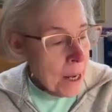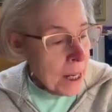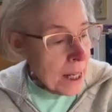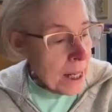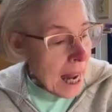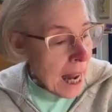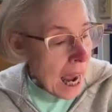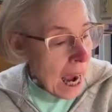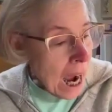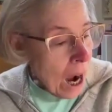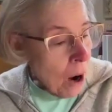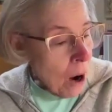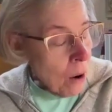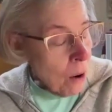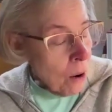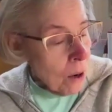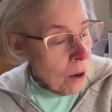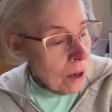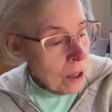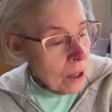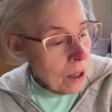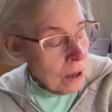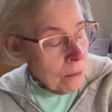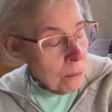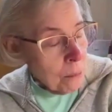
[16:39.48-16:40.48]
But now
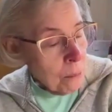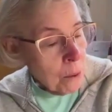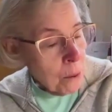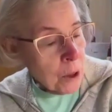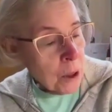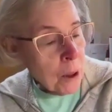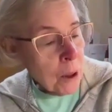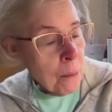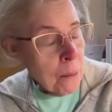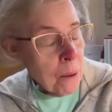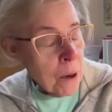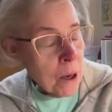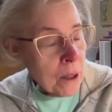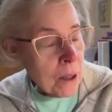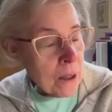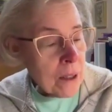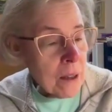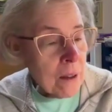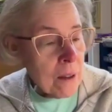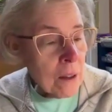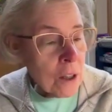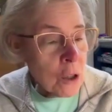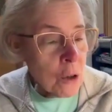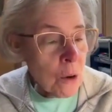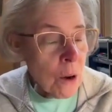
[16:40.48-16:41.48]
you put the books
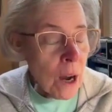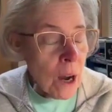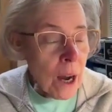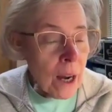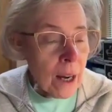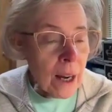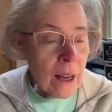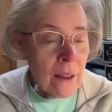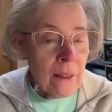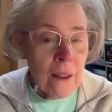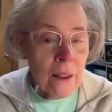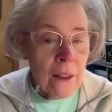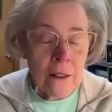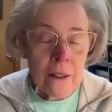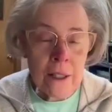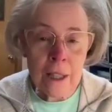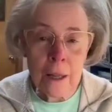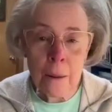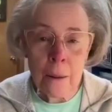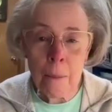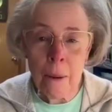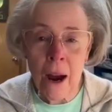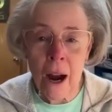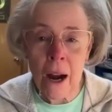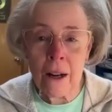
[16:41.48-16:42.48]
in the trunk, and there's
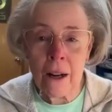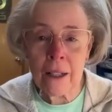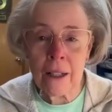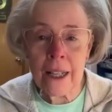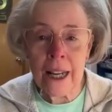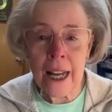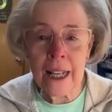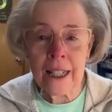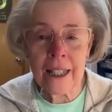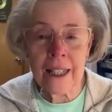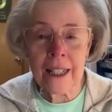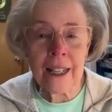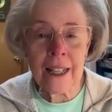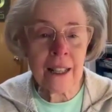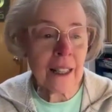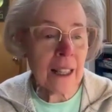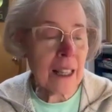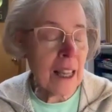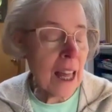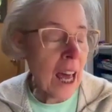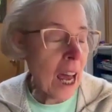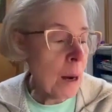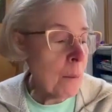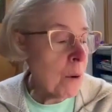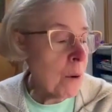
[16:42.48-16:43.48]
the park next to the
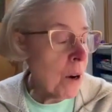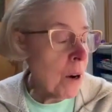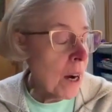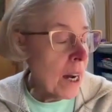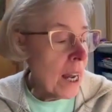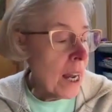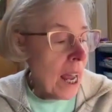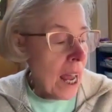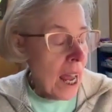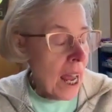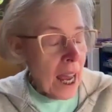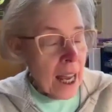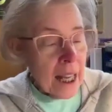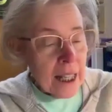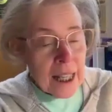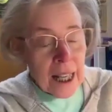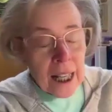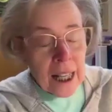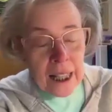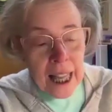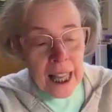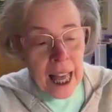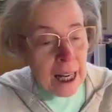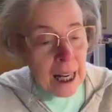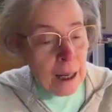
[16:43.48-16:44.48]
library.
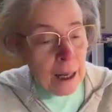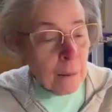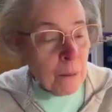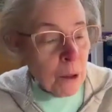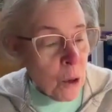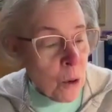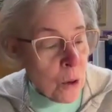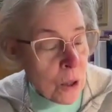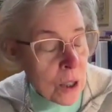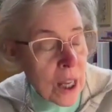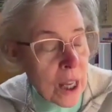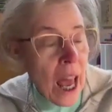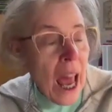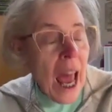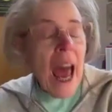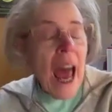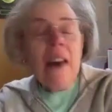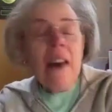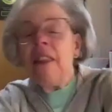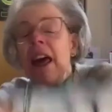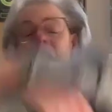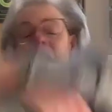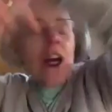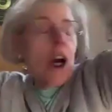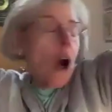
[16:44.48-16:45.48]
You let them loose,
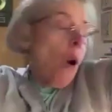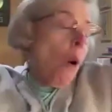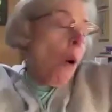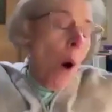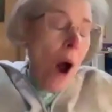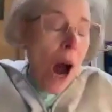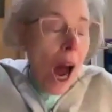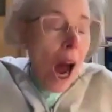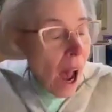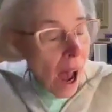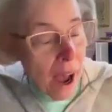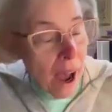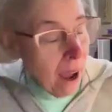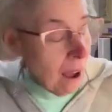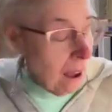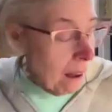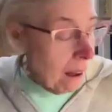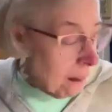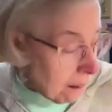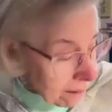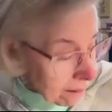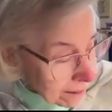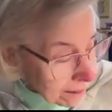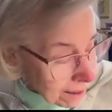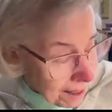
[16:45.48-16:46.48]
and they go
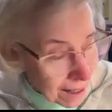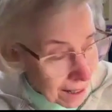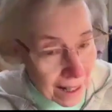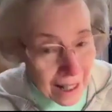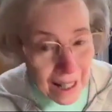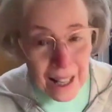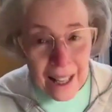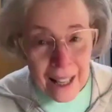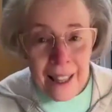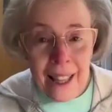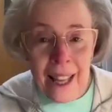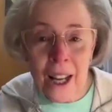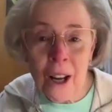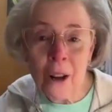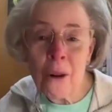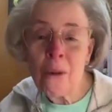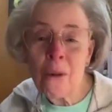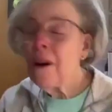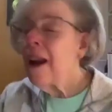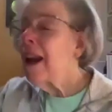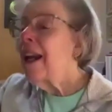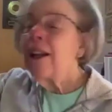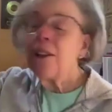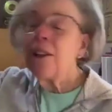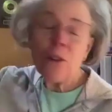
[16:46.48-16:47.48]
wild. They go
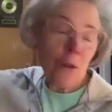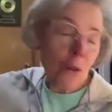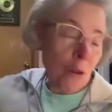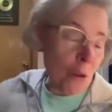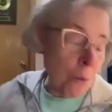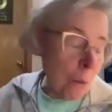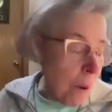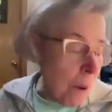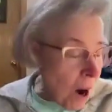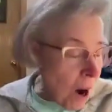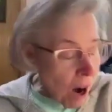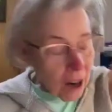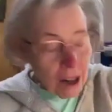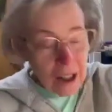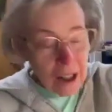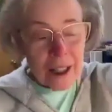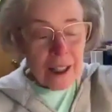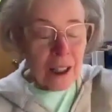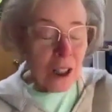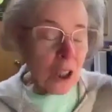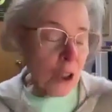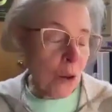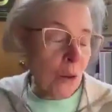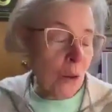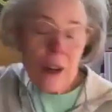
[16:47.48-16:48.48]
running through the park
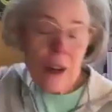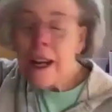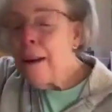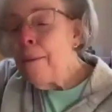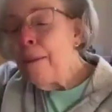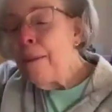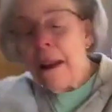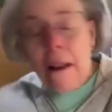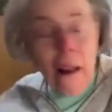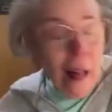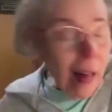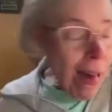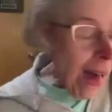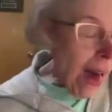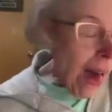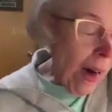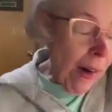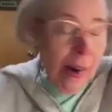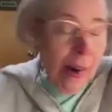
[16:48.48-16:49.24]
and screaming.